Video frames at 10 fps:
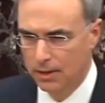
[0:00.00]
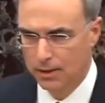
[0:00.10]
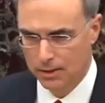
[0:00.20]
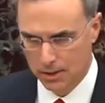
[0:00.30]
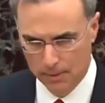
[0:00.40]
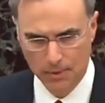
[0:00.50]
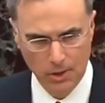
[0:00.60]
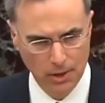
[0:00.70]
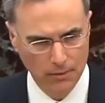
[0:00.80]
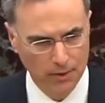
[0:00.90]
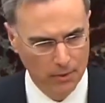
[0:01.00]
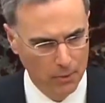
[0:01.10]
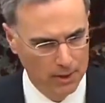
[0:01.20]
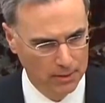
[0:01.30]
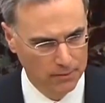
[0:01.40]
Chairman Schiff. I
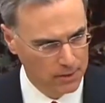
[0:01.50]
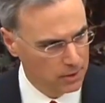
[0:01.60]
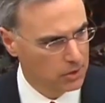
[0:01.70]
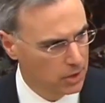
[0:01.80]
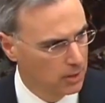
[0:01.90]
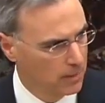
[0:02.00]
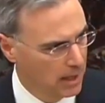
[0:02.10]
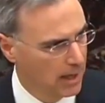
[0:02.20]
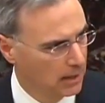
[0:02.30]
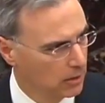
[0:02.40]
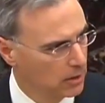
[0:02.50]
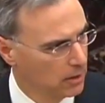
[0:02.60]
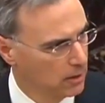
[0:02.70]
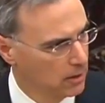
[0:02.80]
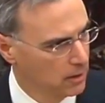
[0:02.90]
went to visit Chairman Nadler.
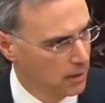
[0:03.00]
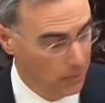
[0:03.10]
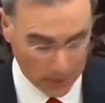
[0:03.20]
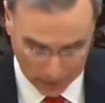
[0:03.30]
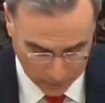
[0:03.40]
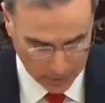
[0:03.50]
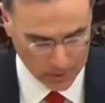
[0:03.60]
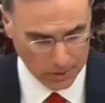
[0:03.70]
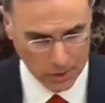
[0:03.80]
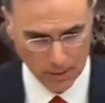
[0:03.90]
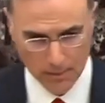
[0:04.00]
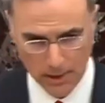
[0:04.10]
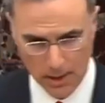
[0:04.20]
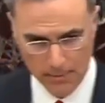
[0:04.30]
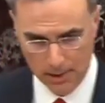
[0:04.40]
I went to visit Chairman
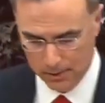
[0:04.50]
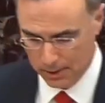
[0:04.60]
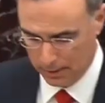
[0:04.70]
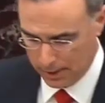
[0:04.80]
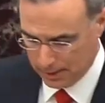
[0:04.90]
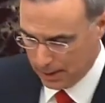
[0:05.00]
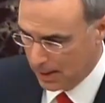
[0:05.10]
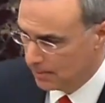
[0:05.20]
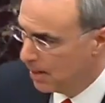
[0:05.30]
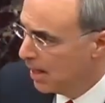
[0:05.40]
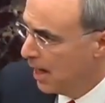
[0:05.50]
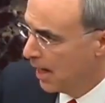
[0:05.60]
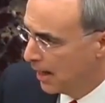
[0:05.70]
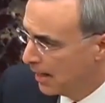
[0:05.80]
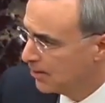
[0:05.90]
Cummings at that time.
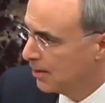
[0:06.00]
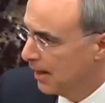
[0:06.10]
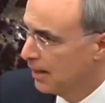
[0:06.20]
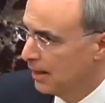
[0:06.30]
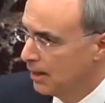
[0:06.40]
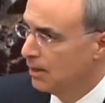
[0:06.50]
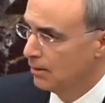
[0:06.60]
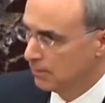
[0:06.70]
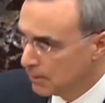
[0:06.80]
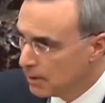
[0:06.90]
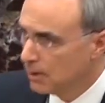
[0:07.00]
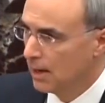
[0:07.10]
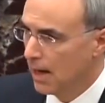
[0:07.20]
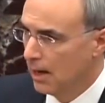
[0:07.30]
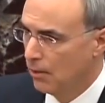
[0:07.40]
And I said,
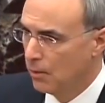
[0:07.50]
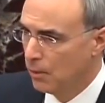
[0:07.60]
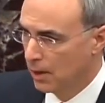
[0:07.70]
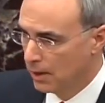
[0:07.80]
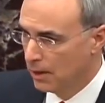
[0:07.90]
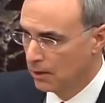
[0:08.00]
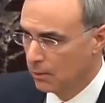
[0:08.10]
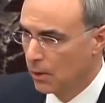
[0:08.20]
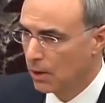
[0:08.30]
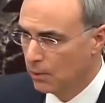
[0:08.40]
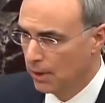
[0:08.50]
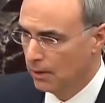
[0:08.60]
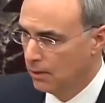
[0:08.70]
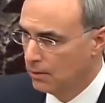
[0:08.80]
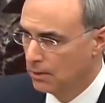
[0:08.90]
we're here to work with
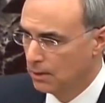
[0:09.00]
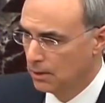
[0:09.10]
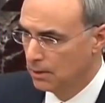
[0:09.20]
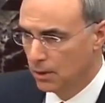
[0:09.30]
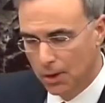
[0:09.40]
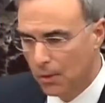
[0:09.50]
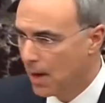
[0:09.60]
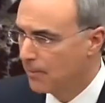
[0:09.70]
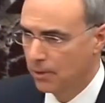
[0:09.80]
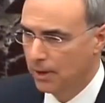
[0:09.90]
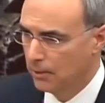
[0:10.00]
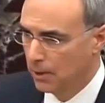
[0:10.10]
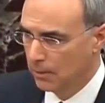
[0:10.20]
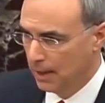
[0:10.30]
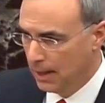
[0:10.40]
you, to cooperate
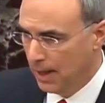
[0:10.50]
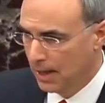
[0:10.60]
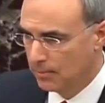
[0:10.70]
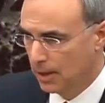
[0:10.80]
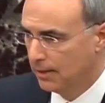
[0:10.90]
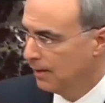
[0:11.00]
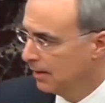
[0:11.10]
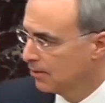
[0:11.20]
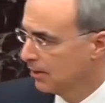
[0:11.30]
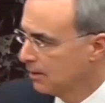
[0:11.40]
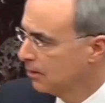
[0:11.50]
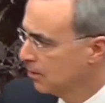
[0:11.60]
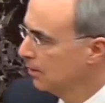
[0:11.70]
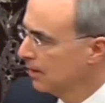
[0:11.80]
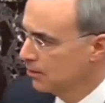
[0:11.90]
where we can, but in the
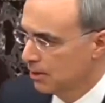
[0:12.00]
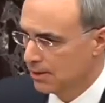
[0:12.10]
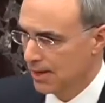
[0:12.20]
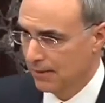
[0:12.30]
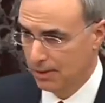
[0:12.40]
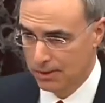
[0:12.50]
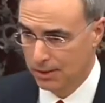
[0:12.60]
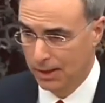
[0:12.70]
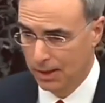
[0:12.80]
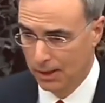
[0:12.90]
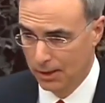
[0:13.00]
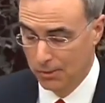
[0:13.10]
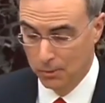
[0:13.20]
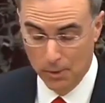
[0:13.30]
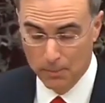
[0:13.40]
institutional interest, obviously,
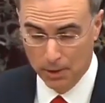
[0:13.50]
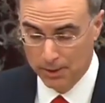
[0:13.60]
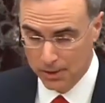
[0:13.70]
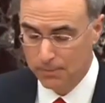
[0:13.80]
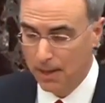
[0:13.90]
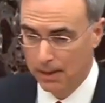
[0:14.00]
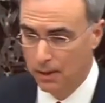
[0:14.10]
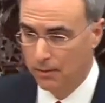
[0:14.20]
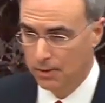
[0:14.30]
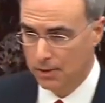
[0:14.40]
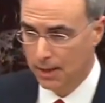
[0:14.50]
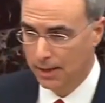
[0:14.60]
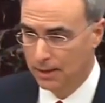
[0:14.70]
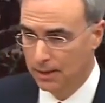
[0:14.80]
we'll participate in oversight.